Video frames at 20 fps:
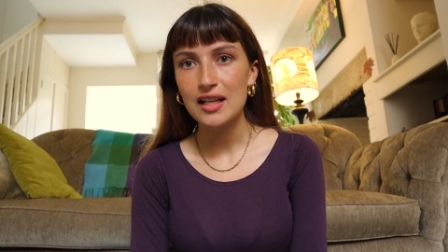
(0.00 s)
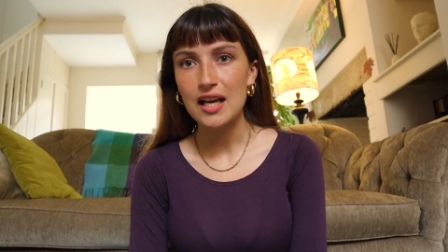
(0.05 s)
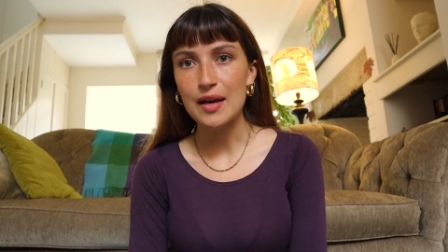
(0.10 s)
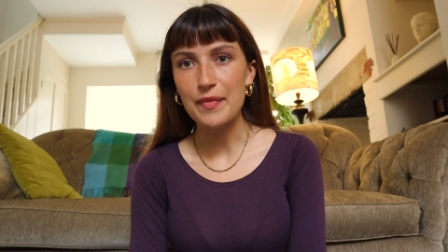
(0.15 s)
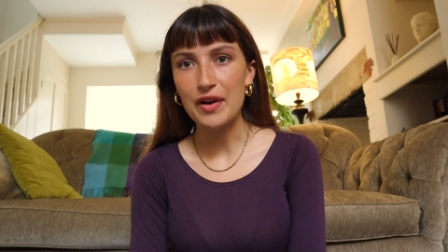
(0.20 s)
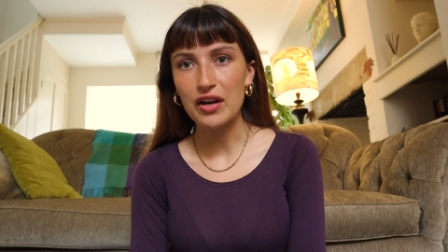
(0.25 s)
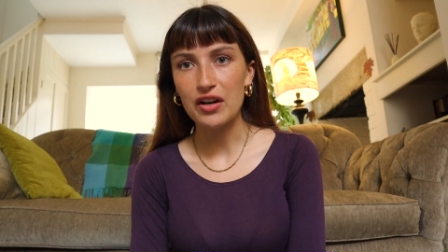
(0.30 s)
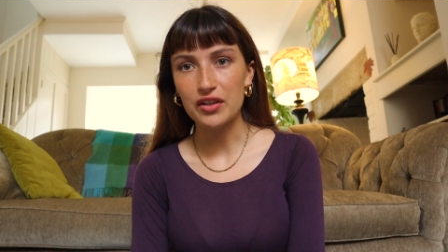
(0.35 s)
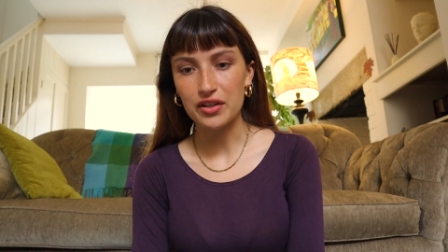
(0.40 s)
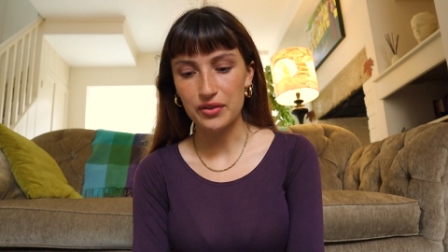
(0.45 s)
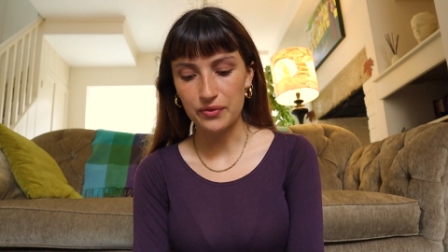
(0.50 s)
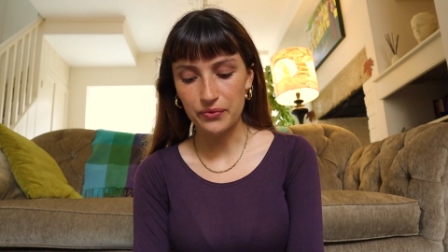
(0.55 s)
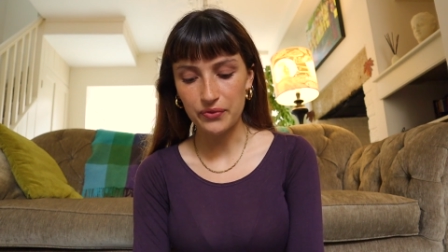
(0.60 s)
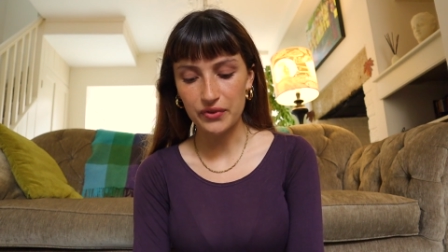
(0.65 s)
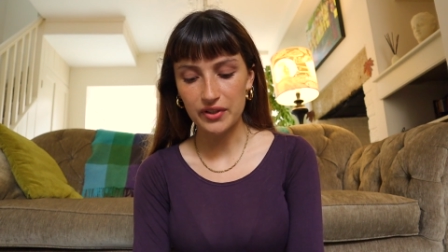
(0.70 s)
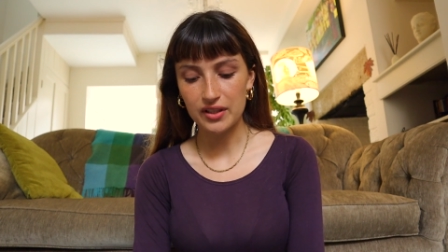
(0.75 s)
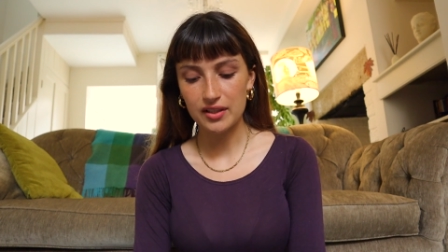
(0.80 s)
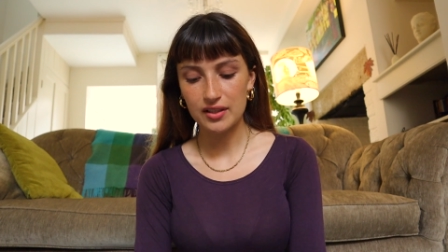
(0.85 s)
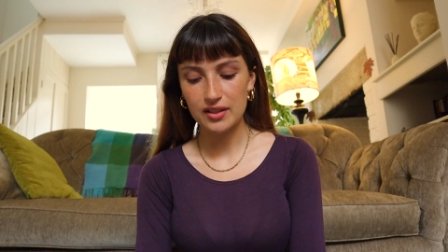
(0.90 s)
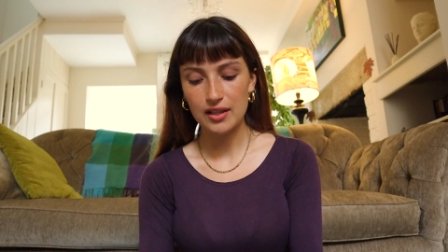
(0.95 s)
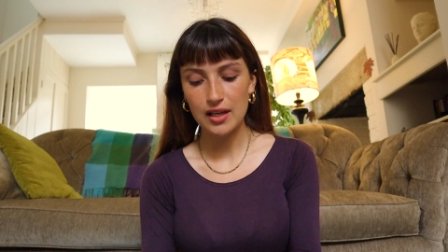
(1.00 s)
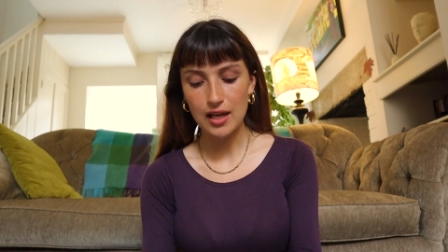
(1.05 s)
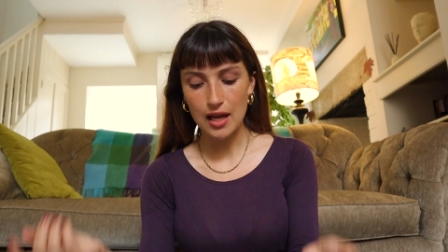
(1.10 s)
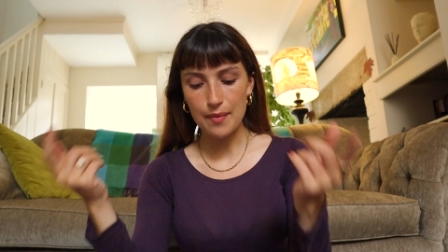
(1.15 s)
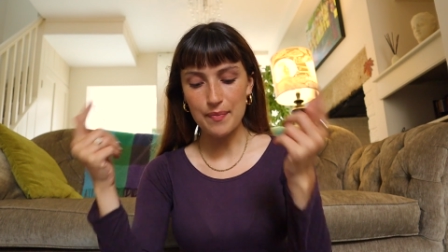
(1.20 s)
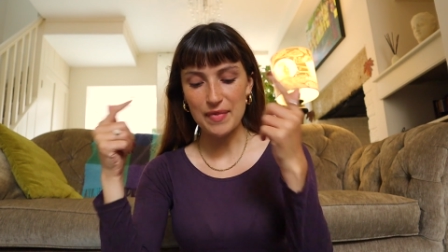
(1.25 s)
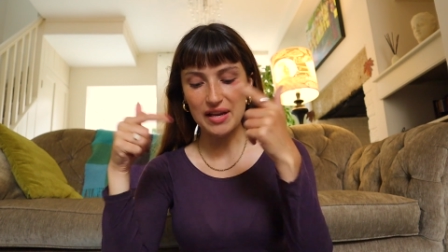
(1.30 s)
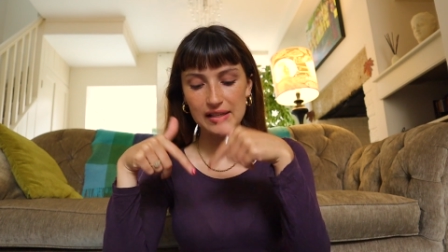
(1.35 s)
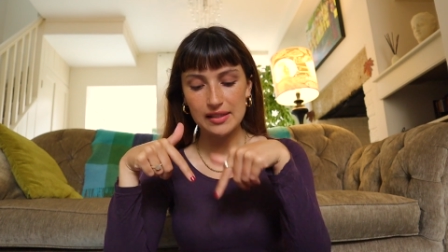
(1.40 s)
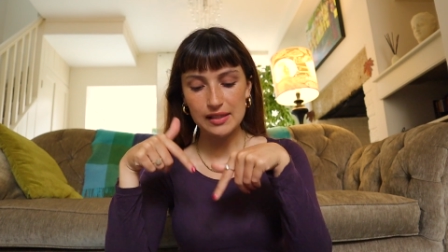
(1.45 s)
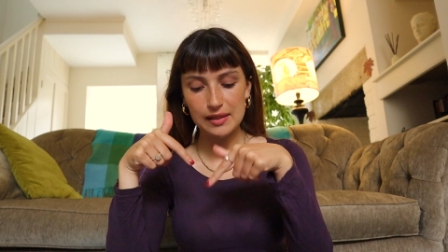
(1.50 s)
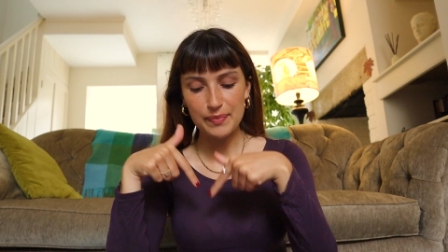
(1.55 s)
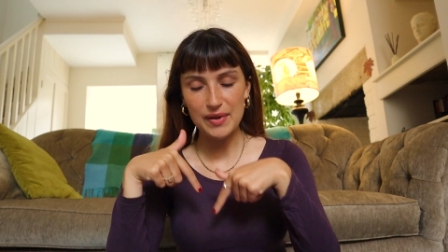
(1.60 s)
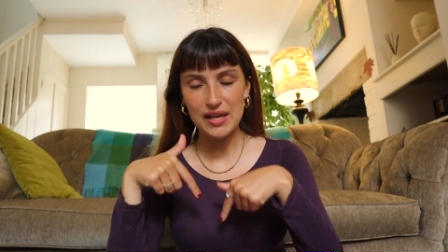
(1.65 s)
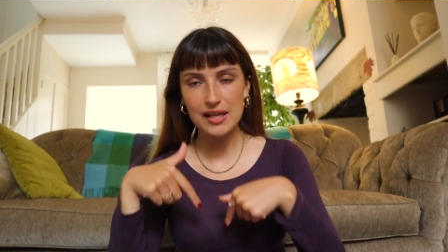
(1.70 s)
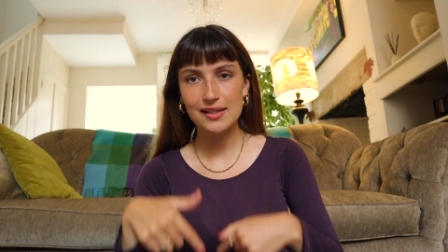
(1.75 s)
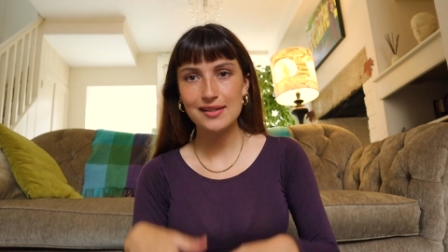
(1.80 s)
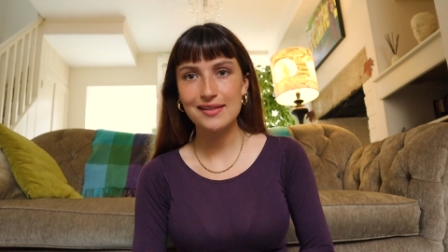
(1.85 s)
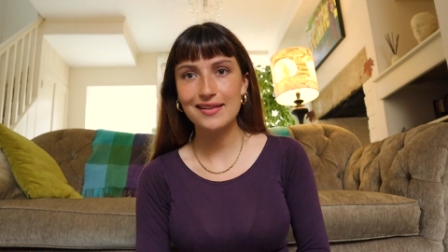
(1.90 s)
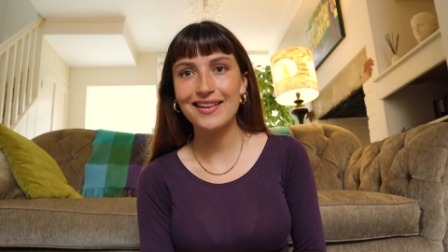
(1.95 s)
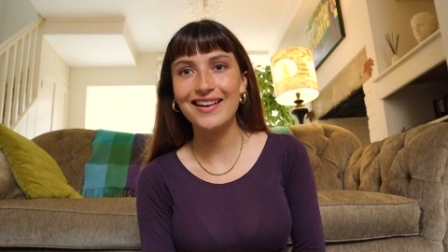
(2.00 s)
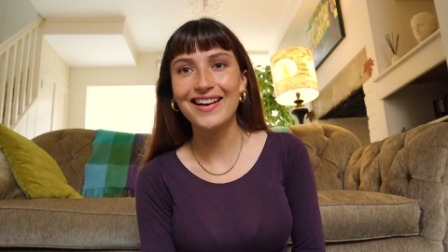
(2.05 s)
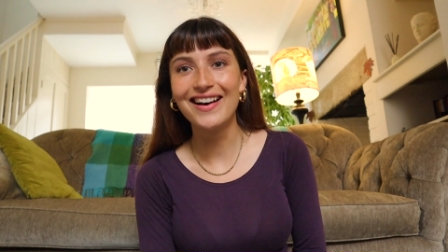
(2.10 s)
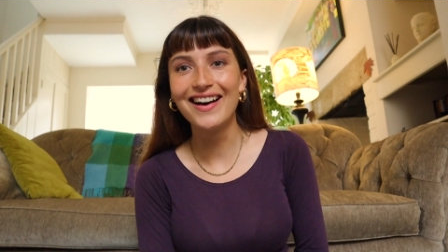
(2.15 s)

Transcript: American for amends bits?